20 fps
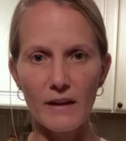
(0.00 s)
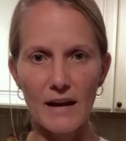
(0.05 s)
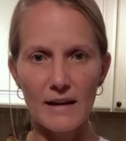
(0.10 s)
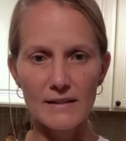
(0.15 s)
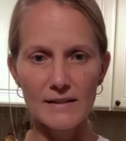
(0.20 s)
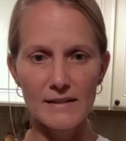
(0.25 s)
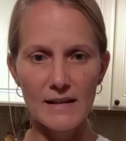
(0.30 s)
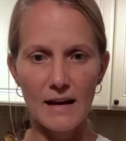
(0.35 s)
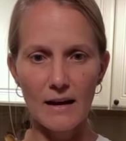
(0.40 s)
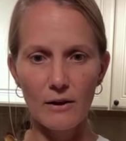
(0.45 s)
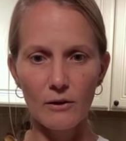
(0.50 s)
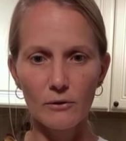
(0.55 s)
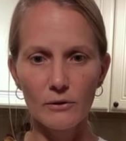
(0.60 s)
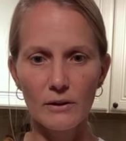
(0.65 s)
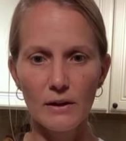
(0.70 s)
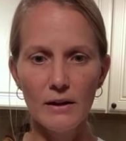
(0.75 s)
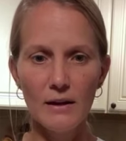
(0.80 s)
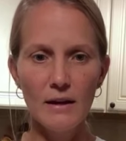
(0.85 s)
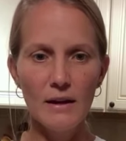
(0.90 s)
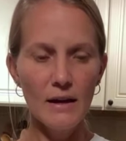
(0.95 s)
that down
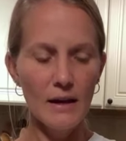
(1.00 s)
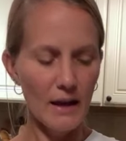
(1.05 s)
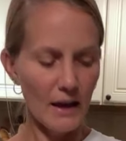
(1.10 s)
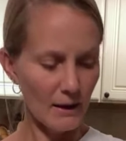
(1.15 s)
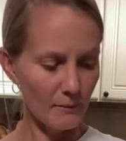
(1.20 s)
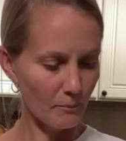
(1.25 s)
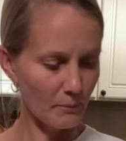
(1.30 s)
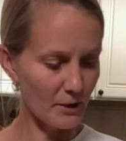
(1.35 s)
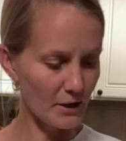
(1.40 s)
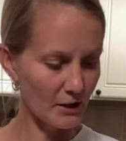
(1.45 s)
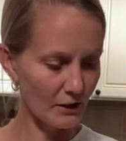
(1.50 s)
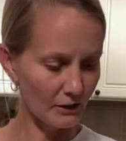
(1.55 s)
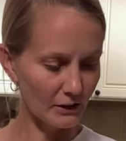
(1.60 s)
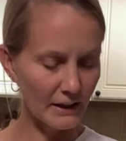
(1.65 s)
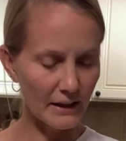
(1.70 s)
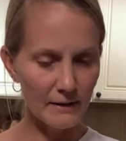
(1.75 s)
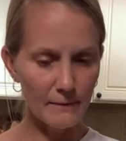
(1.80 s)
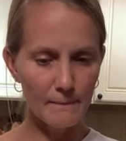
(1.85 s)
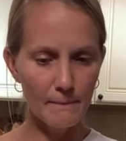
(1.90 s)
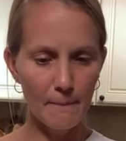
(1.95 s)
and peel
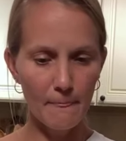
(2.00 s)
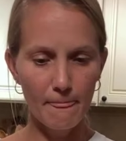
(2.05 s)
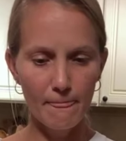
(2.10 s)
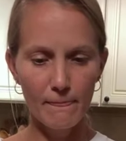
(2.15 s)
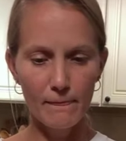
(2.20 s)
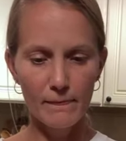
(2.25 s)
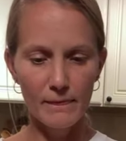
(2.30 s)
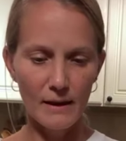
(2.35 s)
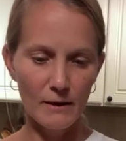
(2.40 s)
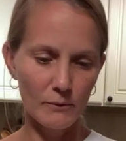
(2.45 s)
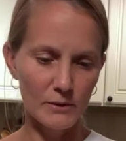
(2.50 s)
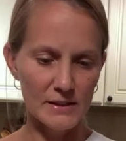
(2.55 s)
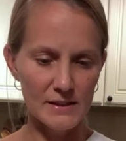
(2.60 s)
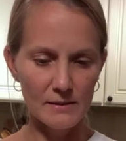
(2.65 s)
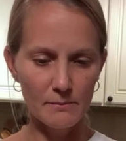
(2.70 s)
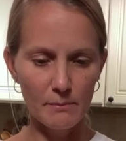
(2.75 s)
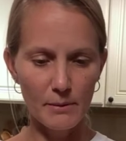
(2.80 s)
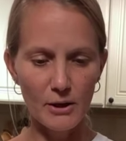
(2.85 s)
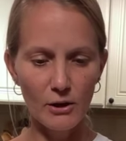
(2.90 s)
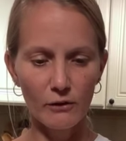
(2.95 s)
it, that one
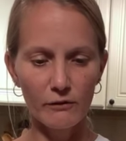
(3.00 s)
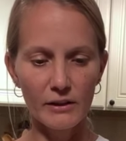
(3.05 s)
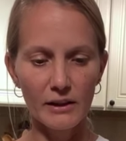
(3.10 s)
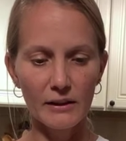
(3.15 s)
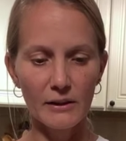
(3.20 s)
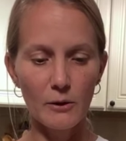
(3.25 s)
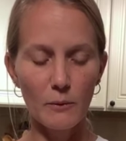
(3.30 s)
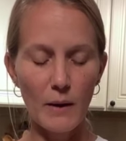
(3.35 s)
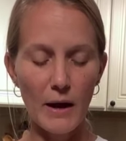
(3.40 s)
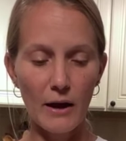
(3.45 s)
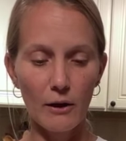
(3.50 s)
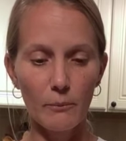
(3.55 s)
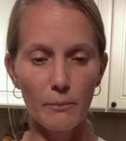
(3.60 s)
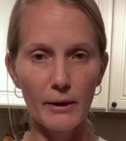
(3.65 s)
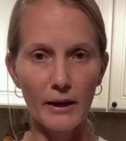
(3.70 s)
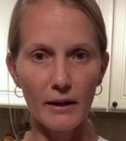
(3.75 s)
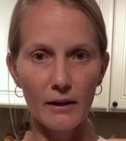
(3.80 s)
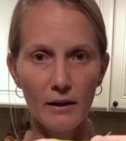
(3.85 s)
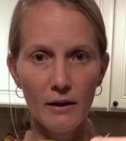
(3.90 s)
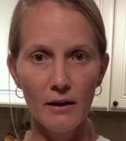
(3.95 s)
didn't peel really well,
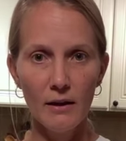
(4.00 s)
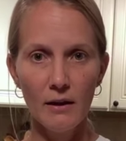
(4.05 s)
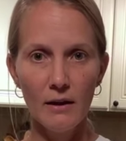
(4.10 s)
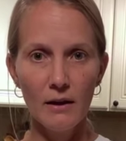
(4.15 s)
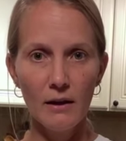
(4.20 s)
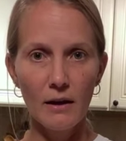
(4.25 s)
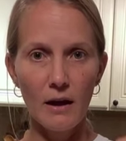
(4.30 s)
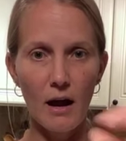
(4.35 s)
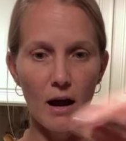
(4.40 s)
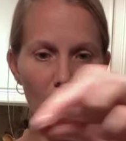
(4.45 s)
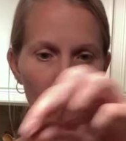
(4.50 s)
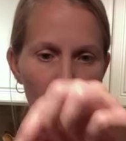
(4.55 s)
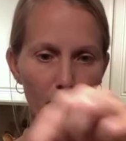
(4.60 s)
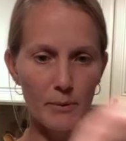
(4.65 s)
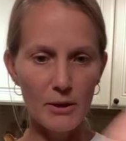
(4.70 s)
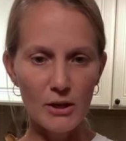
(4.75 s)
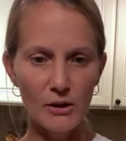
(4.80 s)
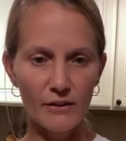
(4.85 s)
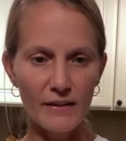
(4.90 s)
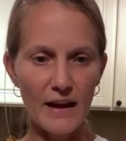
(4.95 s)
but um,
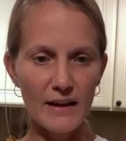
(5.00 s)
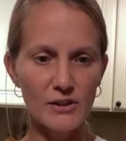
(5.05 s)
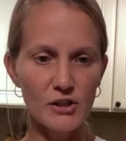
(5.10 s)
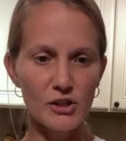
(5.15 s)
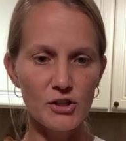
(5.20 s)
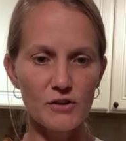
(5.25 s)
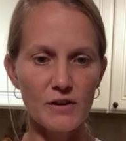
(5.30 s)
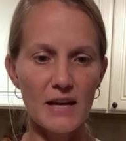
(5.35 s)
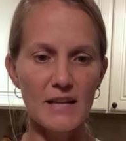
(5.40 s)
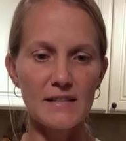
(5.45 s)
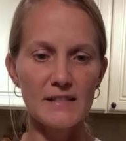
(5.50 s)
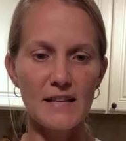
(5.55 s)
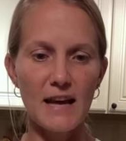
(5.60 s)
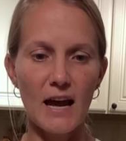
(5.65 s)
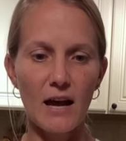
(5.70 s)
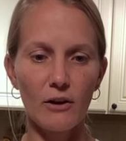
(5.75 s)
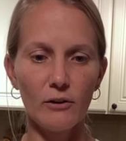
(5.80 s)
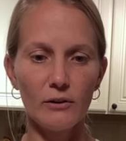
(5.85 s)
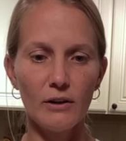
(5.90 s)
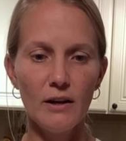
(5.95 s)
peel that string
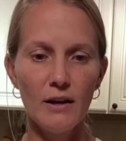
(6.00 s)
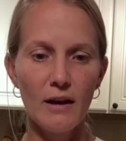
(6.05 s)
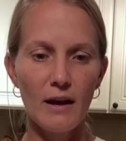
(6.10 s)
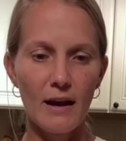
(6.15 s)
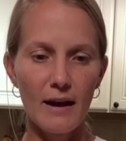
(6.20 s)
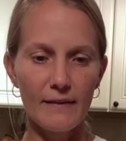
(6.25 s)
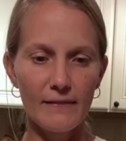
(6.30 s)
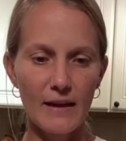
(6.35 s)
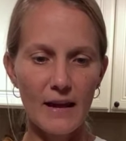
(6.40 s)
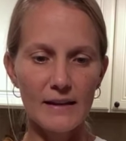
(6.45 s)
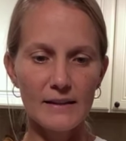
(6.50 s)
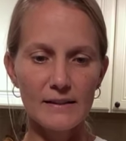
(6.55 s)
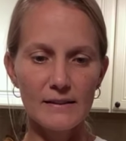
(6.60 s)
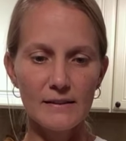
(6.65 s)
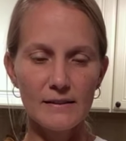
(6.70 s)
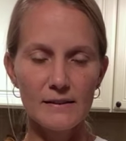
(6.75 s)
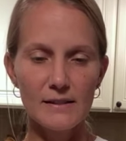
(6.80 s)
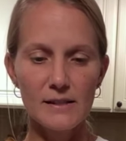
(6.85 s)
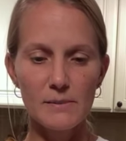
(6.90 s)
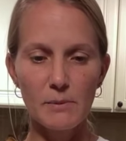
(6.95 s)
down and then
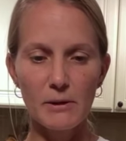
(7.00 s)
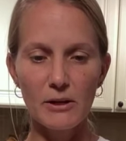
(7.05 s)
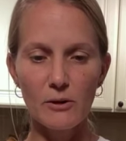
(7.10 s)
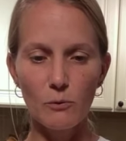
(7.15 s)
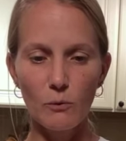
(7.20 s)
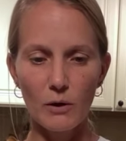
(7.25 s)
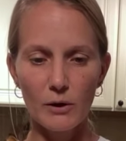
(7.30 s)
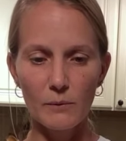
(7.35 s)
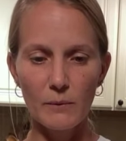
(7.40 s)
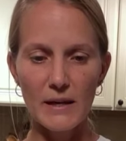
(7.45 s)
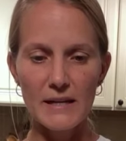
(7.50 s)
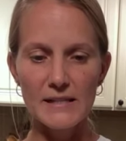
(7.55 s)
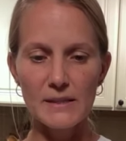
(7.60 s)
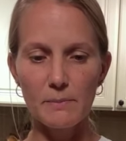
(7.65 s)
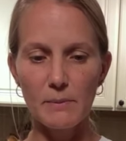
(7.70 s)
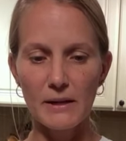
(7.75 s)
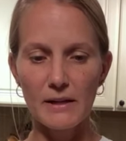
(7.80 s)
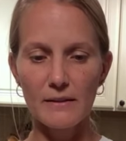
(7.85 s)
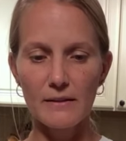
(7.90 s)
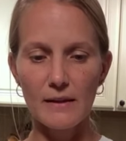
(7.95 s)
spin it one way,
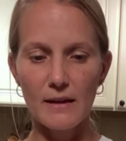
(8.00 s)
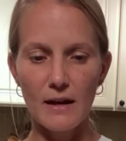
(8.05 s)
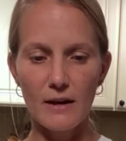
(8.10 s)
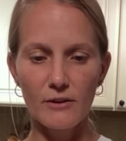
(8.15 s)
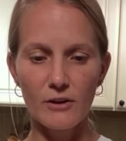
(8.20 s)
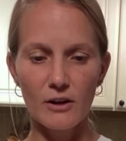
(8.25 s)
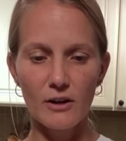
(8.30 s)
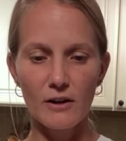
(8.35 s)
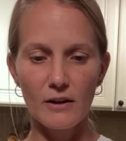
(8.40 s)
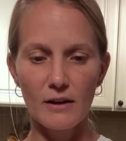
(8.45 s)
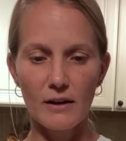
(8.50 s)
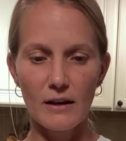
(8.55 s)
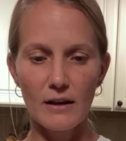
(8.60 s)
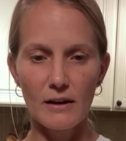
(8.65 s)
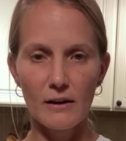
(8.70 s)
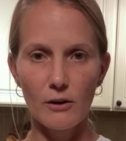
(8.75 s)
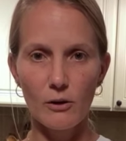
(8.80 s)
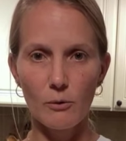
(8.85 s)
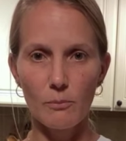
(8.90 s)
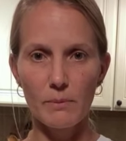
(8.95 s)
spin it the other,
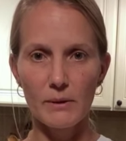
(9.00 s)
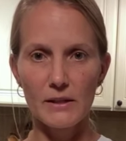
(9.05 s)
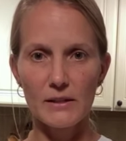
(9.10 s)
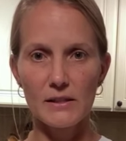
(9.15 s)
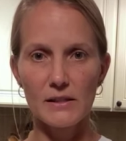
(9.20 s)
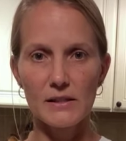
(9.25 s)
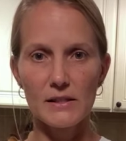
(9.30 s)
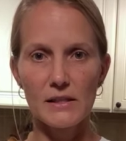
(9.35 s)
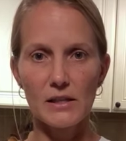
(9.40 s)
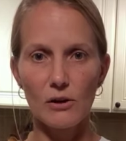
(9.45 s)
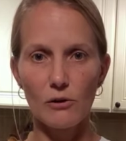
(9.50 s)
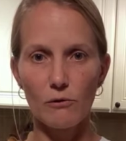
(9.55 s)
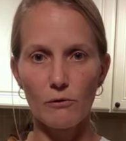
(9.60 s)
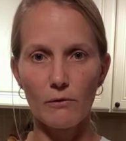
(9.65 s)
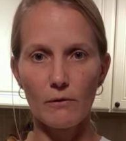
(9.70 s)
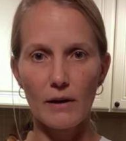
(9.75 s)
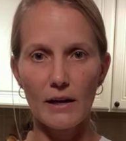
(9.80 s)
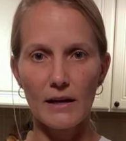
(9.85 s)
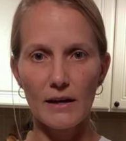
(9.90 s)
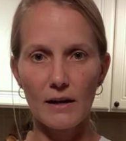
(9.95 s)
it opens
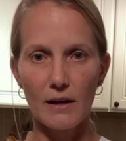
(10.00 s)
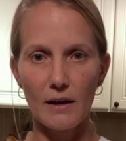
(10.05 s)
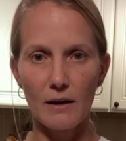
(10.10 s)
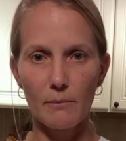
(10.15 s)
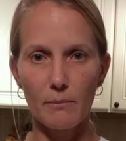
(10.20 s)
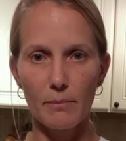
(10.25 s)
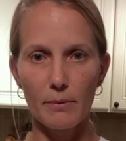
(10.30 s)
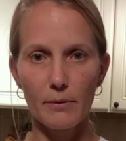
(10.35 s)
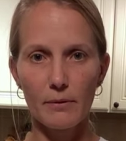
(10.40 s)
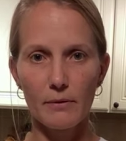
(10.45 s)
right up.